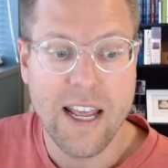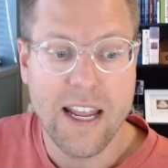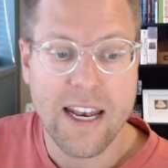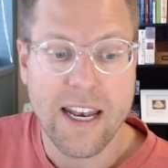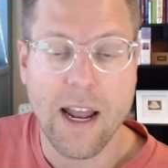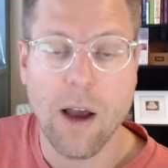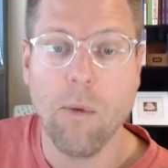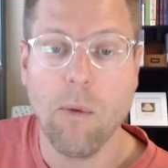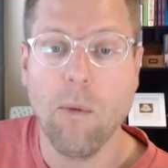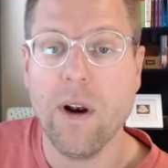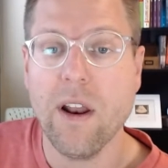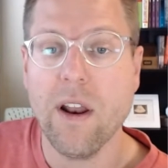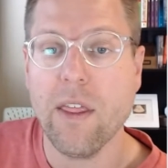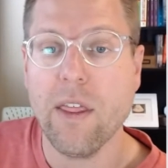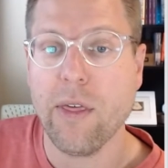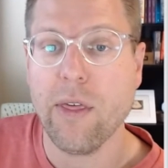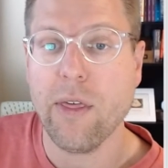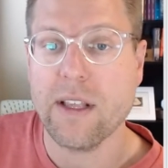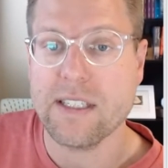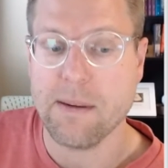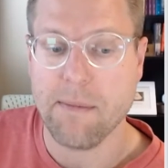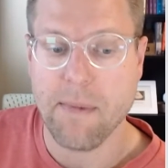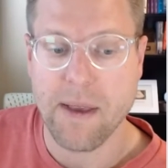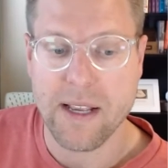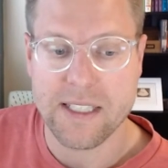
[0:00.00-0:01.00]
Now, one of the
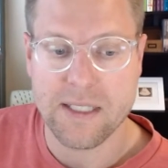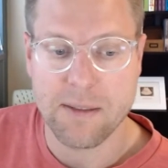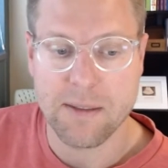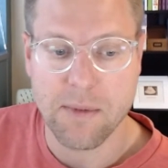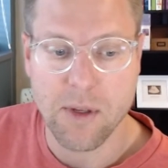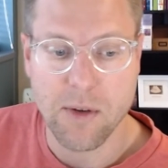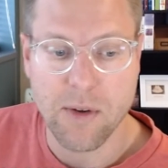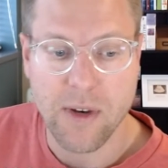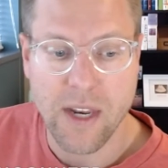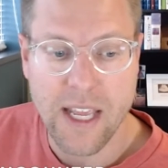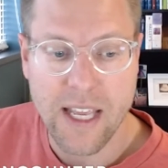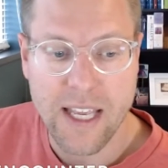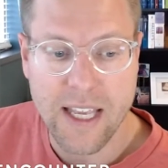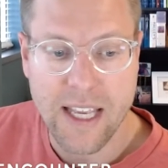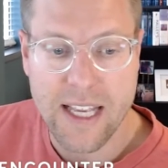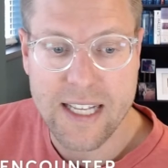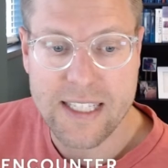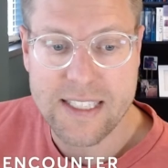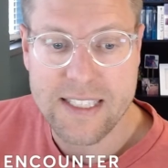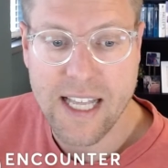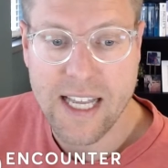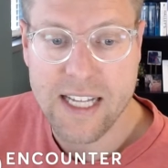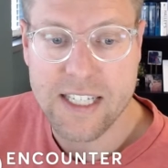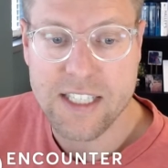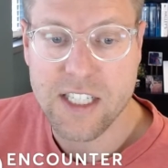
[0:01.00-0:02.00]
things that makes him unique
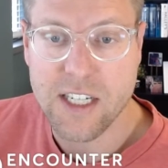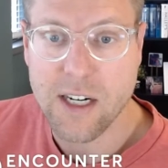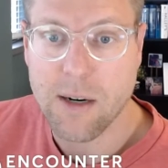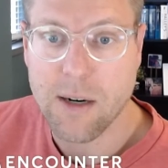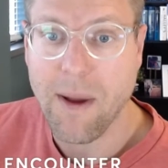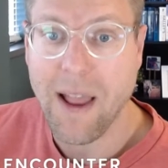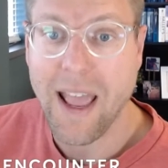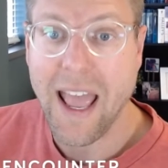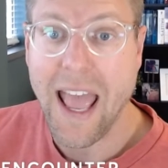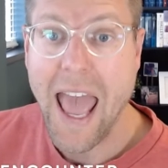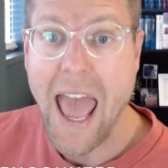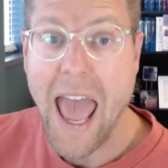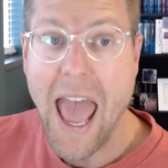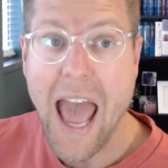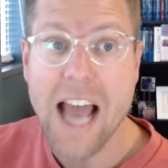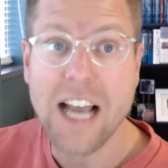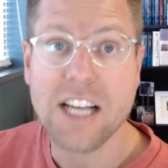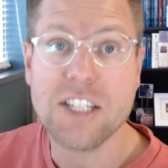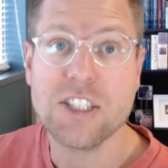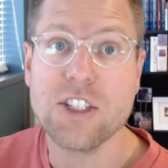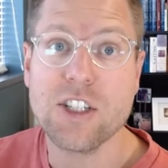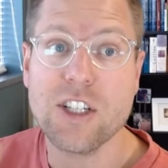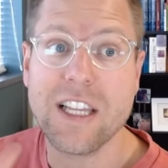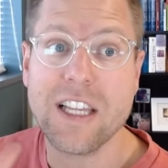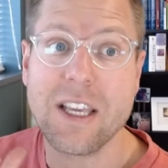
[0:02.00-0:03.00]
is that Jeremiah
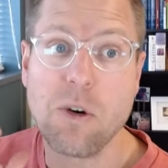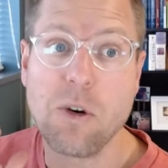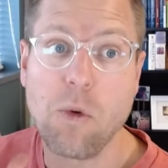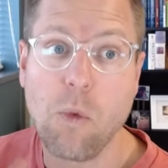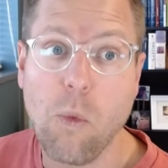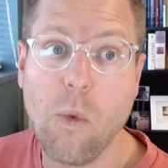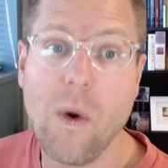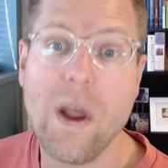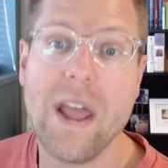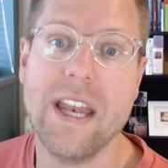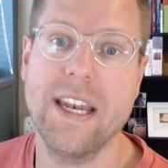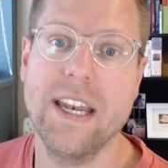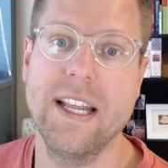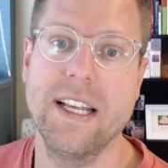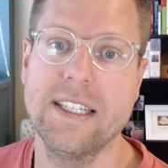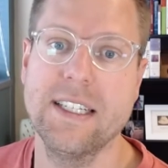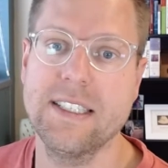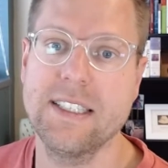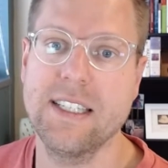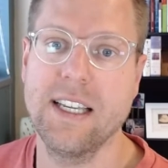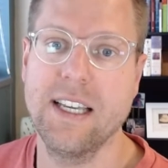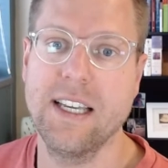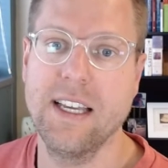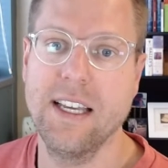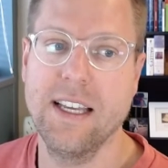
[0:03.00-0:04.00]
actually
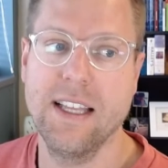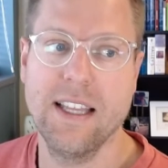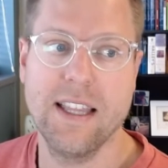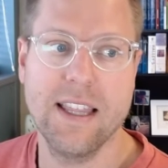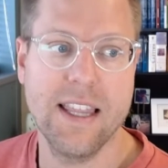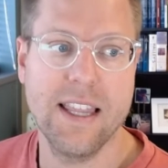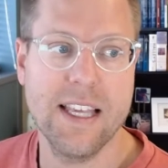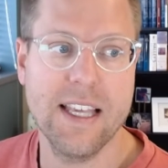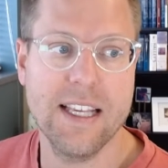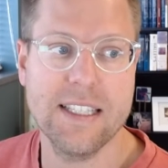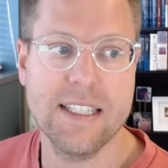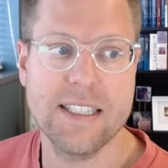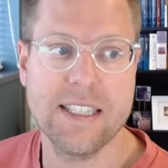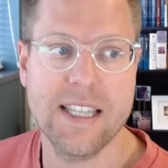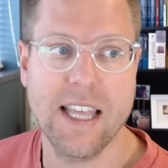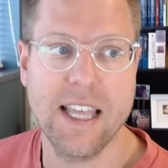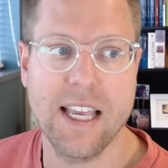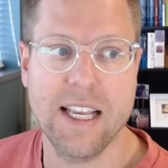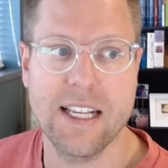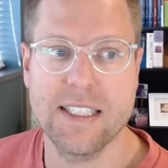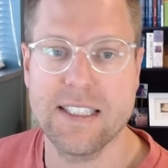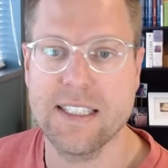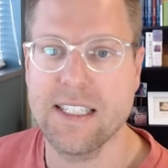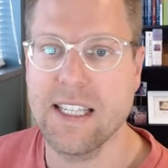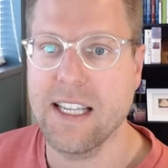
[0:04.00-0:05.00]
witnessed these
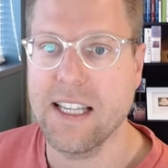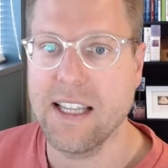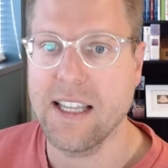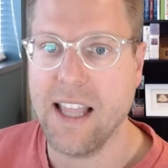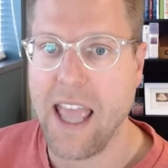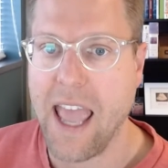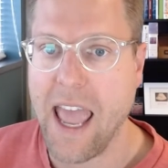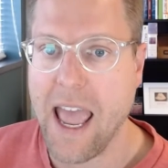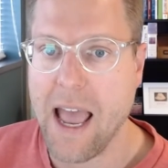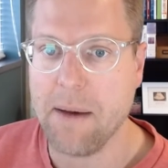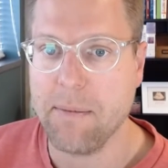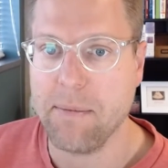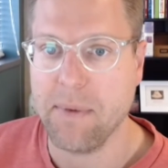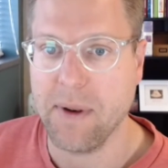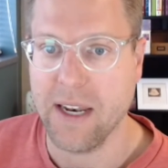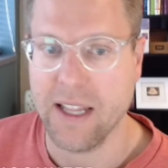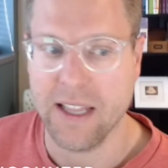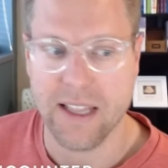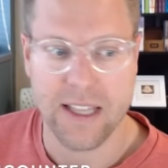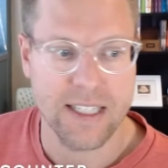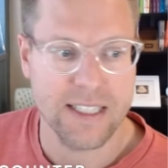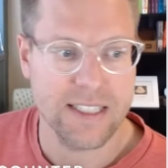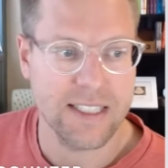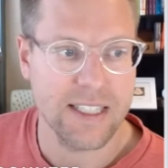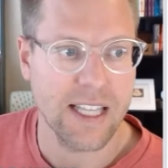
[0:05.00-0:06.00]
things
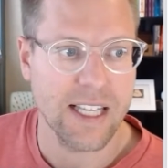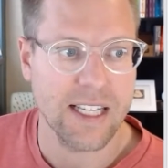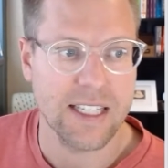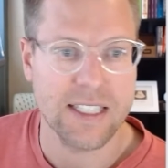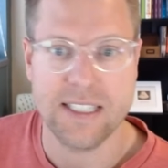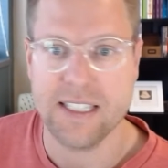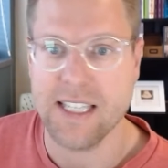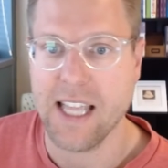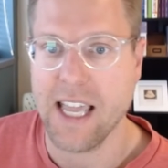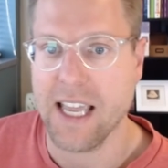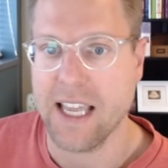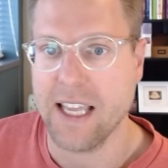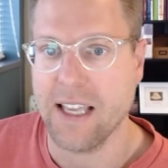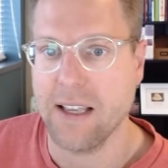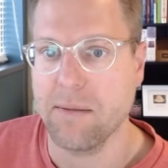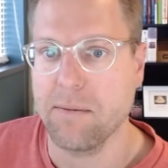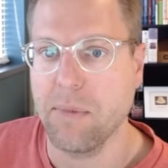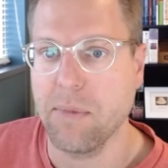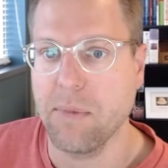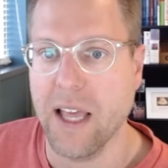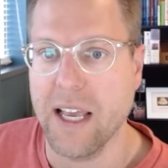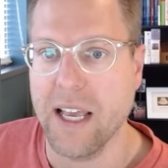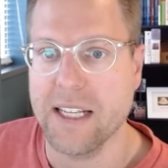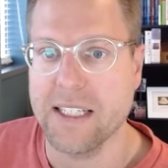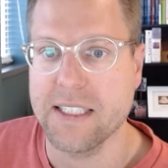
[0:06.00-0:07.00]
happening, these things taking
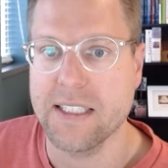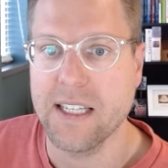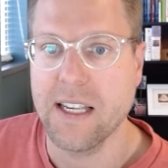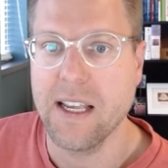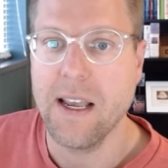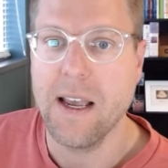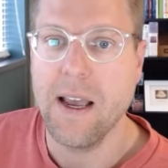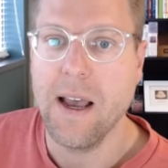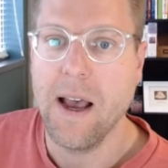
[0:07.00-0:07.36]
place.